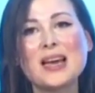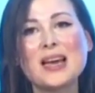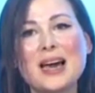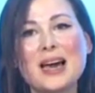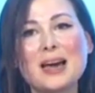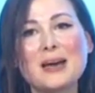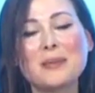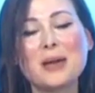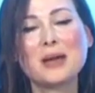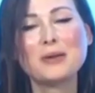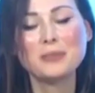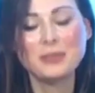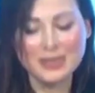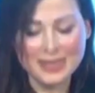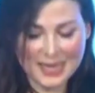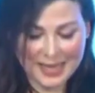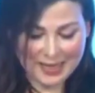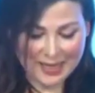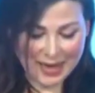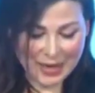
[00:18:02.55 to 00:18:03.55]
I
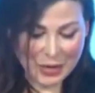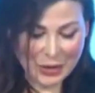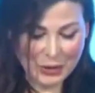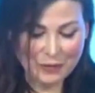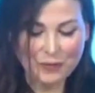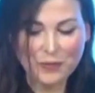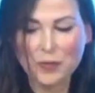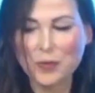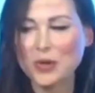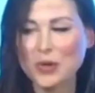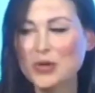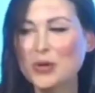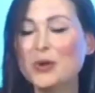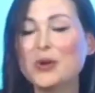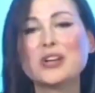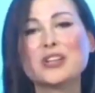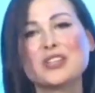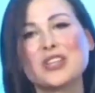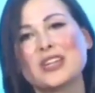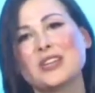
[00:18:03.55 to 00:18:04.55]
really thank you for
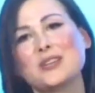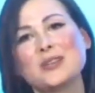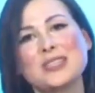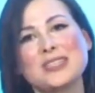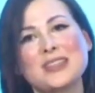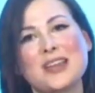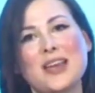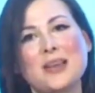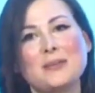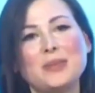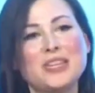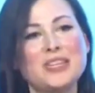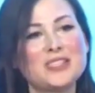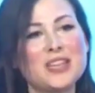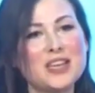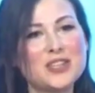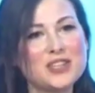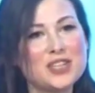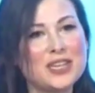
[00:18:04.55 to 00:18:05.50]
your generous time and attention.